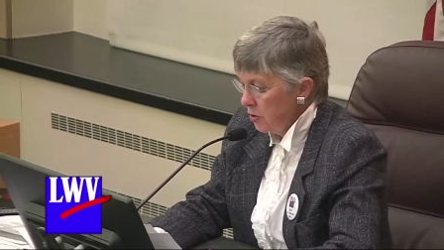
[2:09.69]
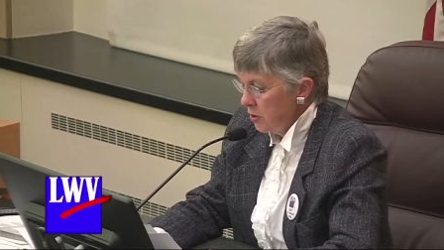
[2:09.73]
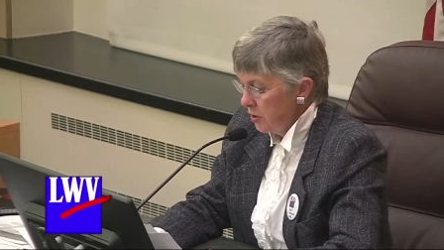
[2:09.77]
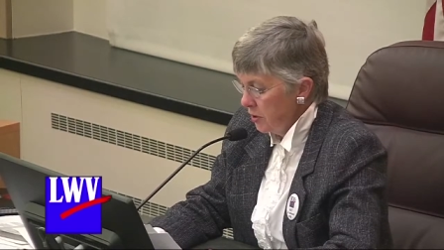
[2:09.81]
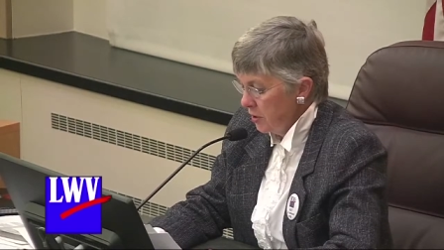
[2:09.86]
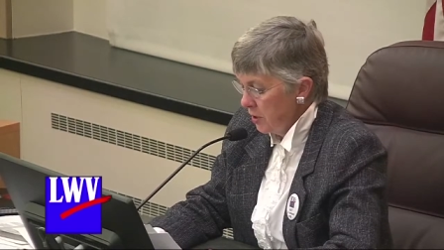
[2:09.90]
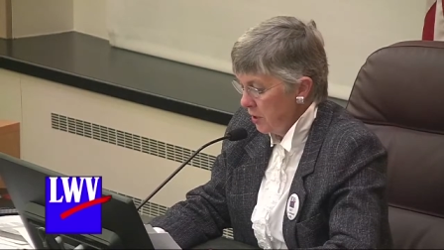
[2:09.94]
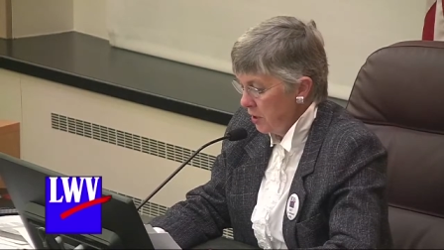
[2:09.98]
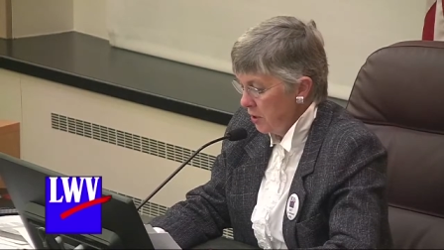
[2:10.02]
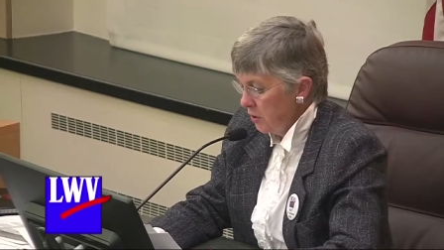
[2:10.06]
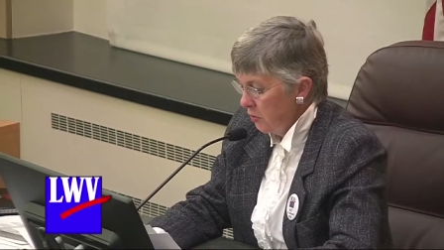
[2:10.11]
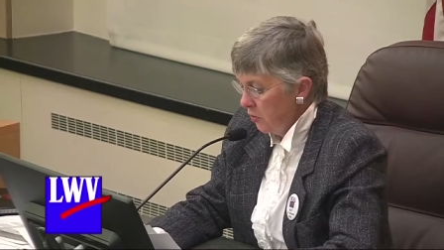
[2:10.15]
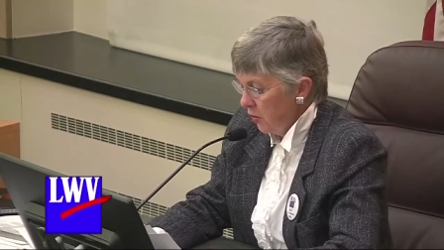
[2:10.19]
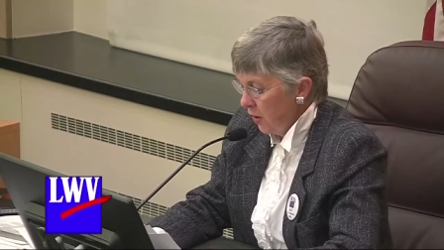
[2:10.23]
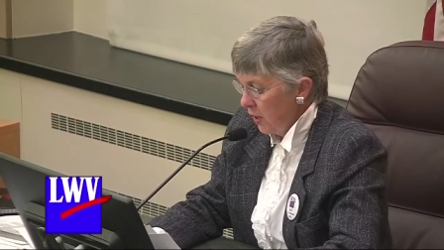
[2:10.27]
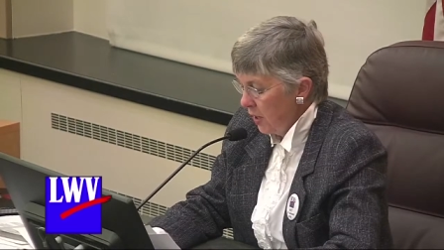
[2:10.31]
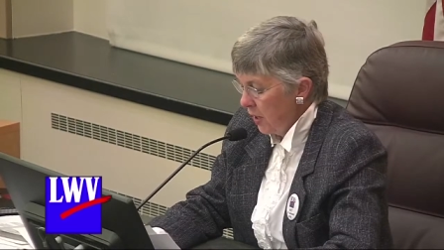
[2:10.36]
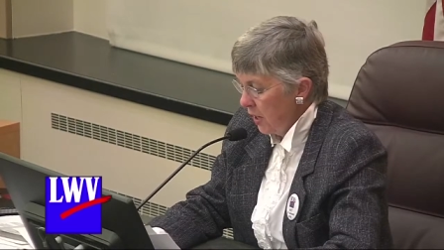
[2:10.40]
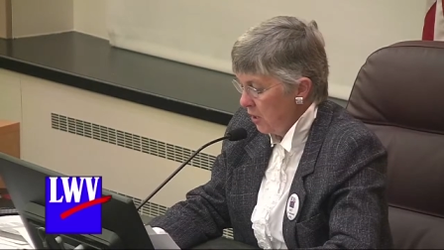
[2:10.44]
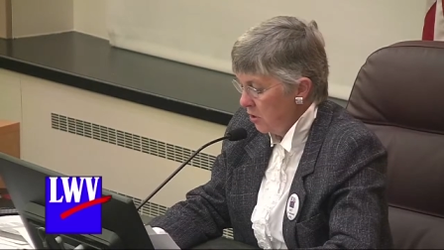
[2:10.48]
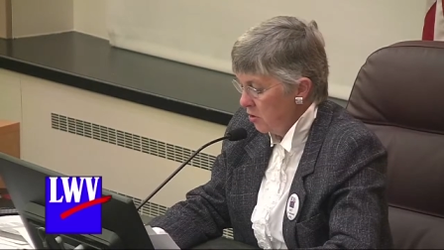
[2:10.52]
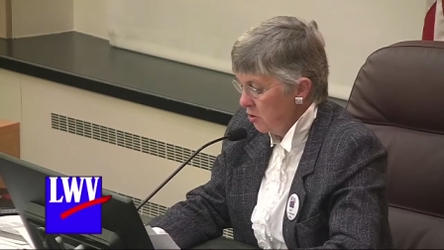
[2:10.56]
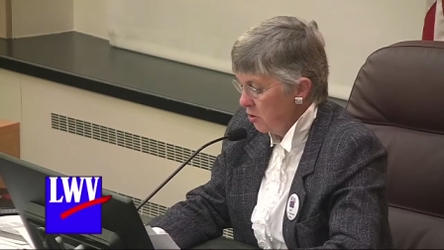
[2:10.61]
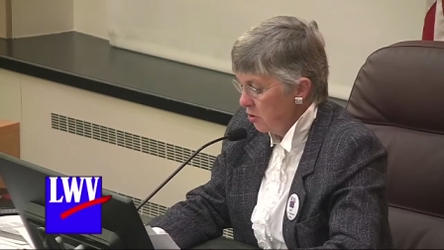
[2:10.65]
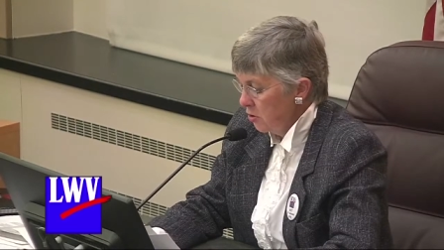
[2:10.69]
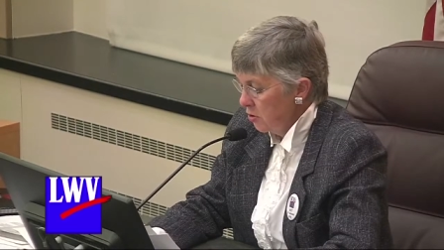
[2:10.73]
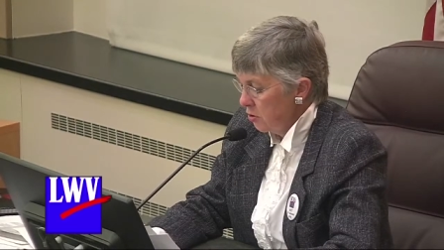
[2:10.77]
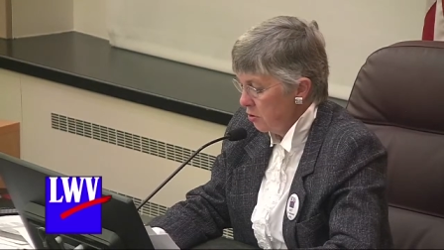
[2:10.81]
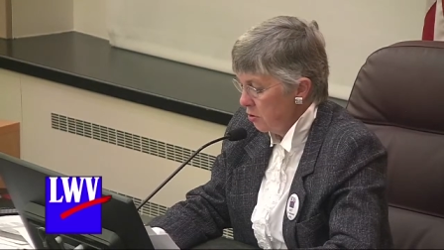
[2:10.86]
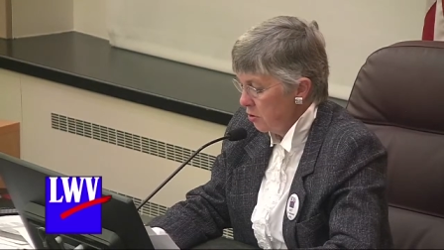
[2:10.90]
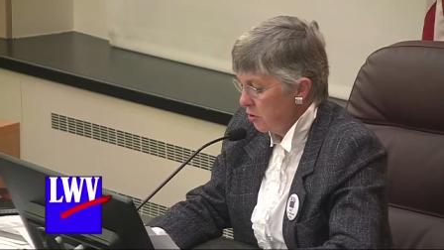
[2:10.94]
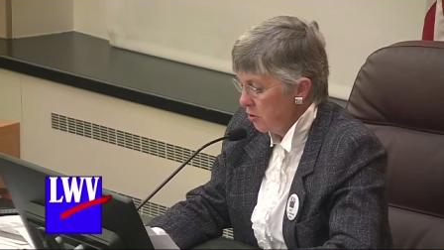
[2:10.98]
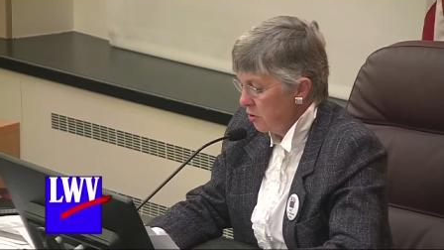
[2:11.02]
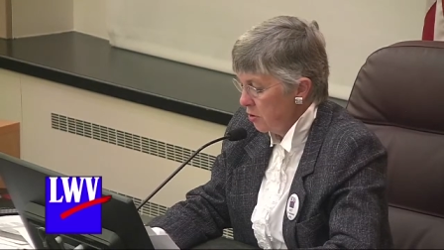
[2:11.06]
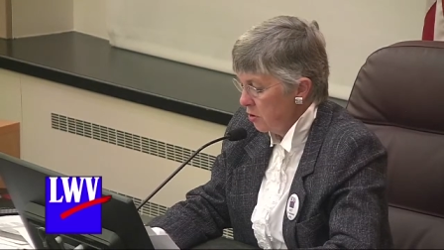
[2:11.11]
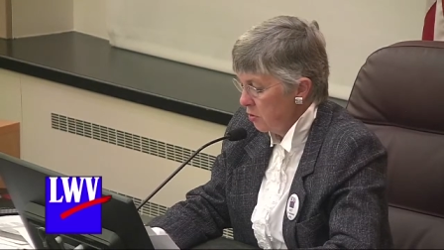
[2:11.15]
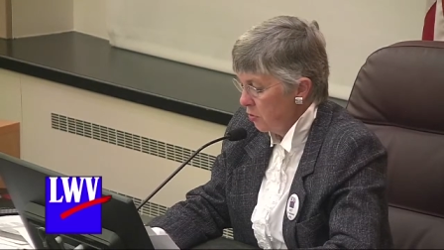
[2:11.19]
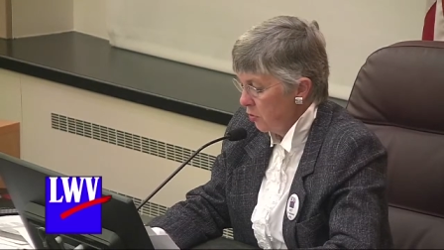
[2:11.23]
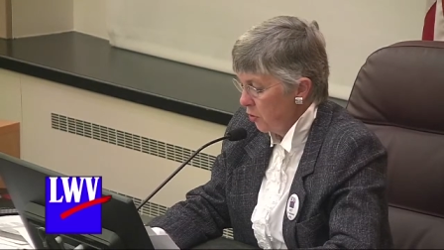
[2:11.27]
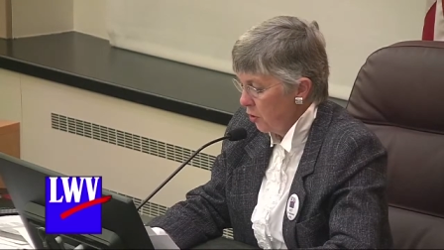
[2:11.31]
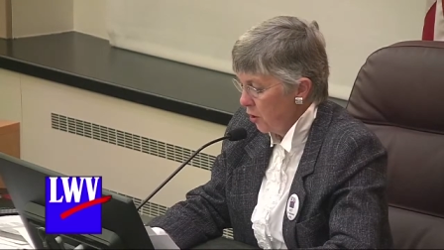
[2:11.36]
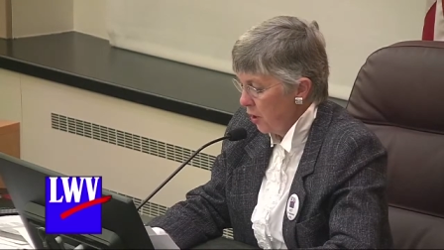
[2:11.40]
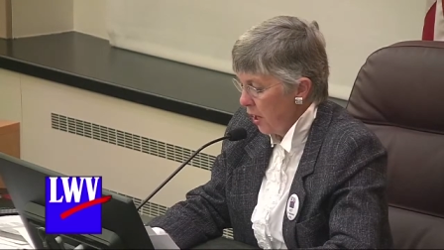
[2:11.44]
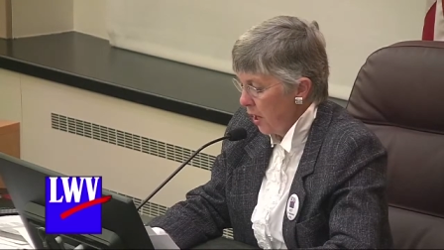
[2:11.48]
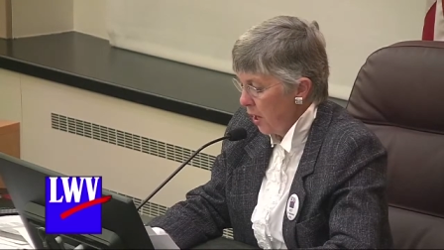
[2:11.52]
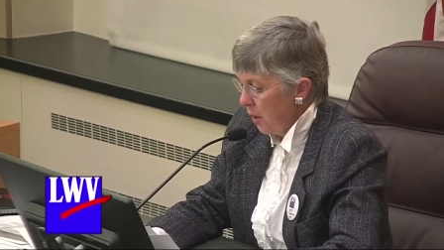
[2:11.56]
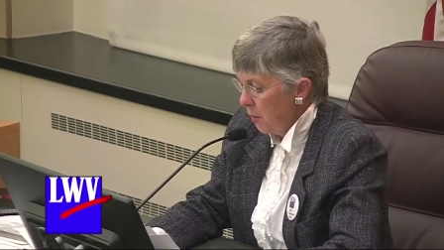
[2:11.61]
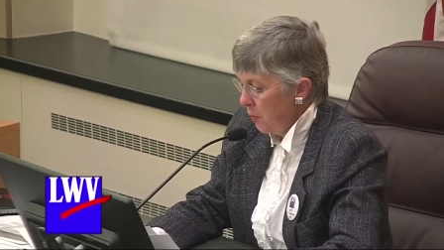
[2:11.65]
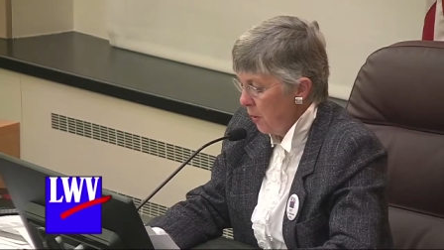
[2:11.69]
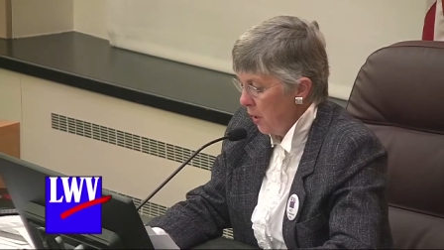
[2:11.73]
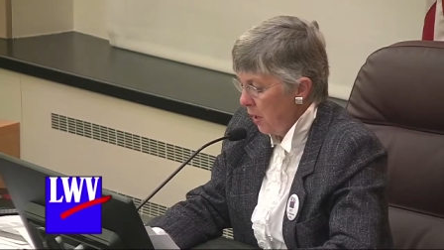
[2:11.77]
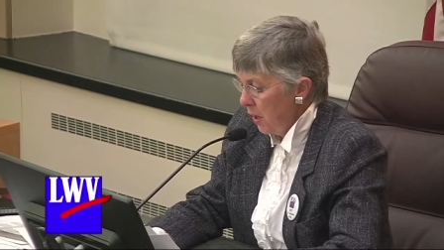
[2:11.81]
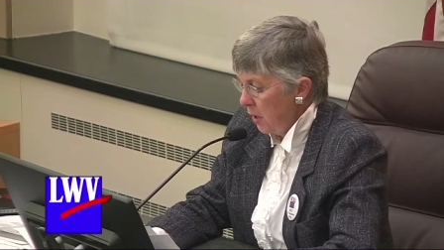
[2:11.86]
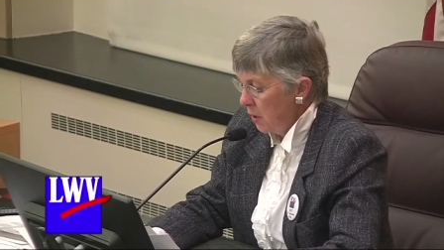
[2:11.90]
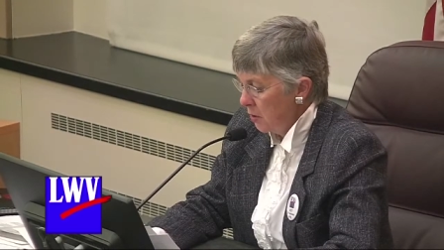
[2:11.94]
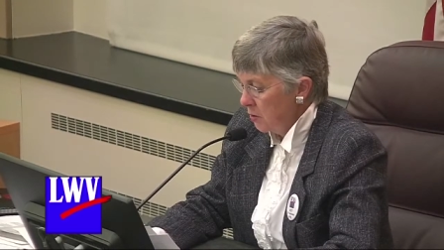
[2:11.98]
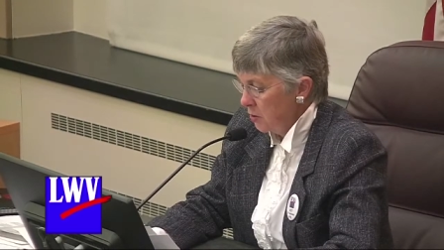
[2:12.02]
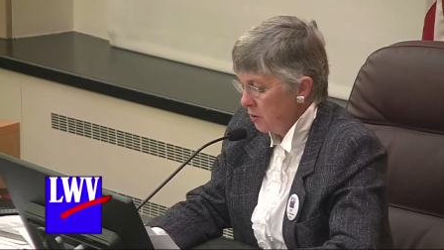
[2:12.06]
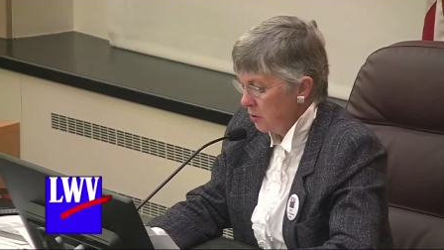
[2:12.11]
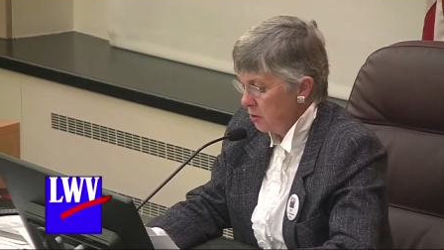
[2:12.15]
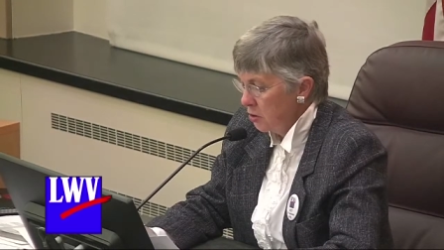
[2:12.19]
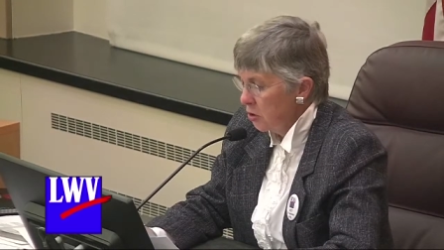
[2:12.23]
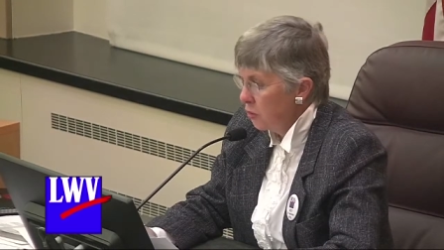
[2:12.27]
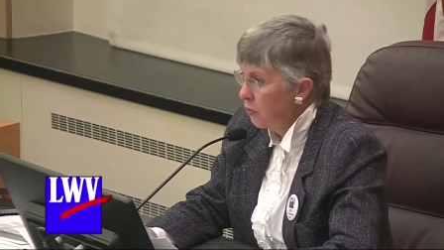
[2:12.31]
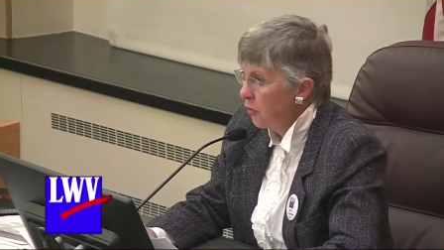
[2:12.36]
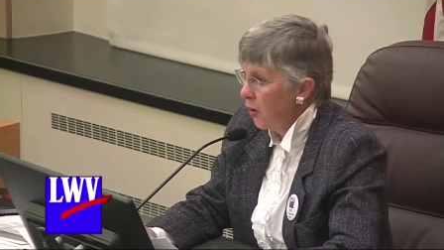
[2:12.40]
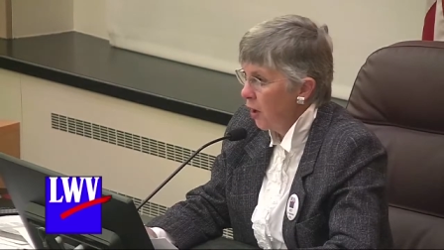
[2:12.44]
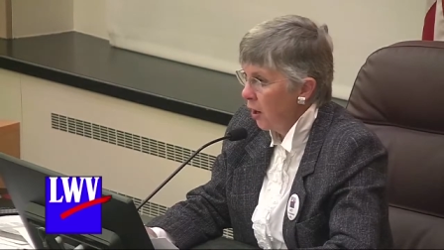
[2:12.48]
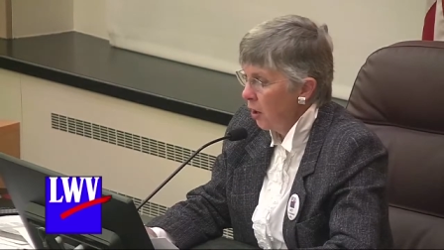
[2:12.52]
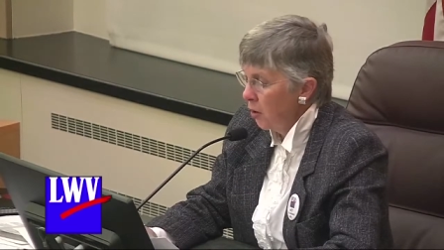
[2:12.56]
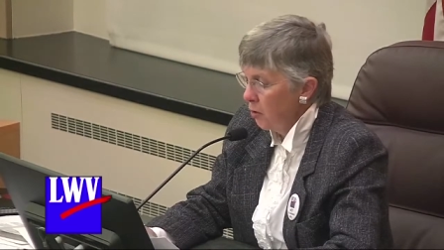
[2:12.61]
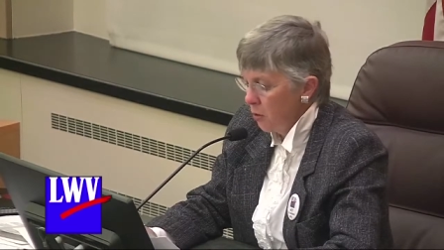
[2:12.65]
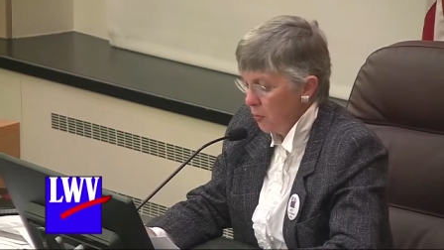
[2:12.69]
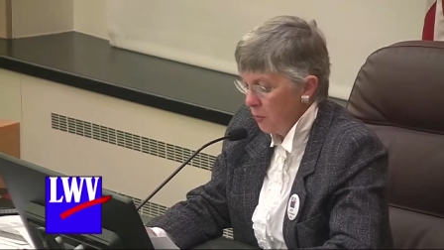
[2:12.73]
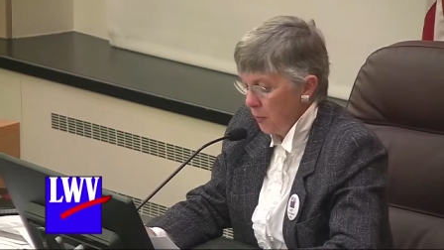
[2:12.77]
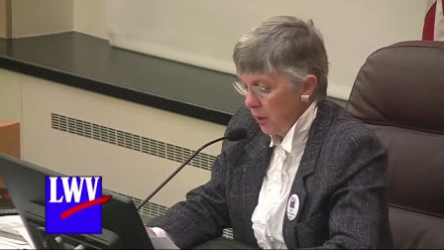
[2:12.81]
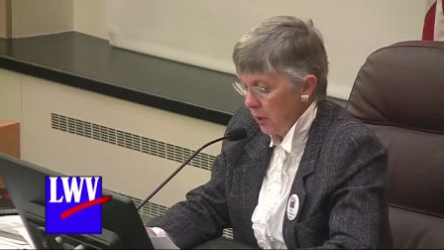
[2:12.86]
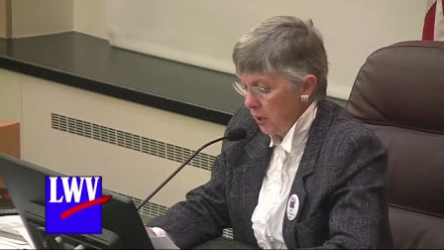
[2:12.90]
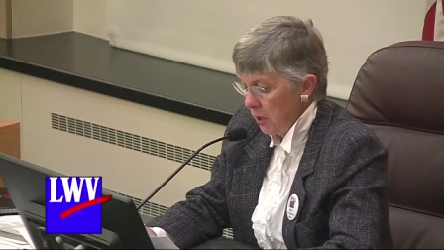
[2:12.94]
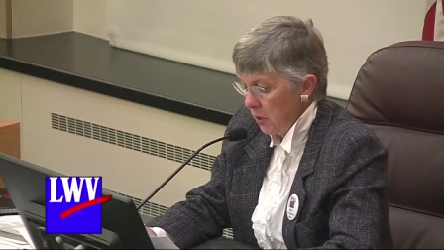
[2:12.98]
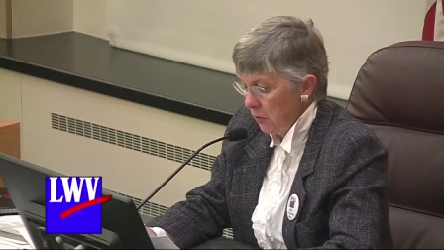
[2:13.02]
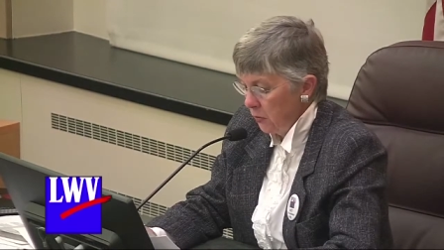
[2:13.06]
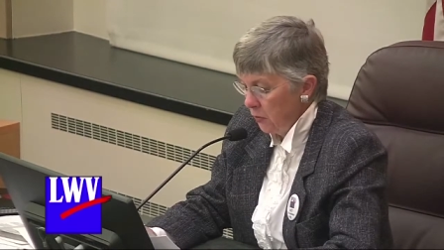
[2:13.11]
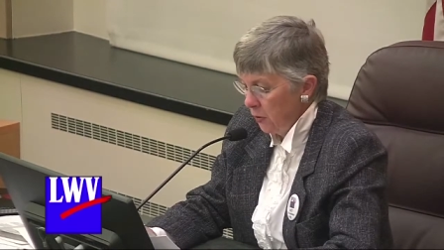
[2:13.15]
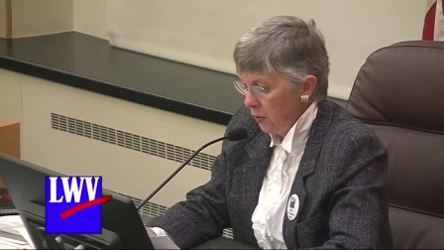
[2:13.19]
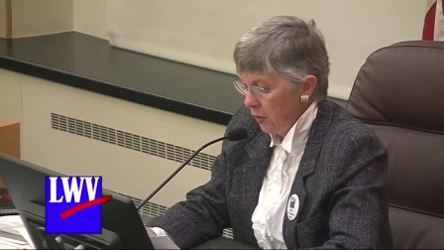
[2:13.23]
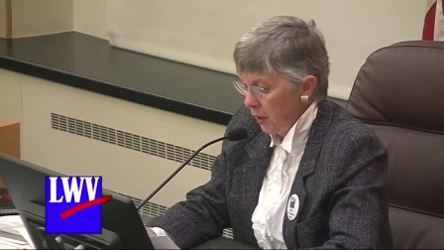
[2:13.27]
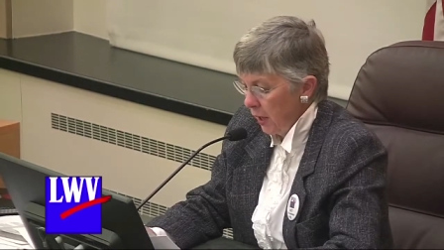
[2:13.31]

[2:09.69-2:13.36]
to see the financial sources for campaigns, to follow the money if you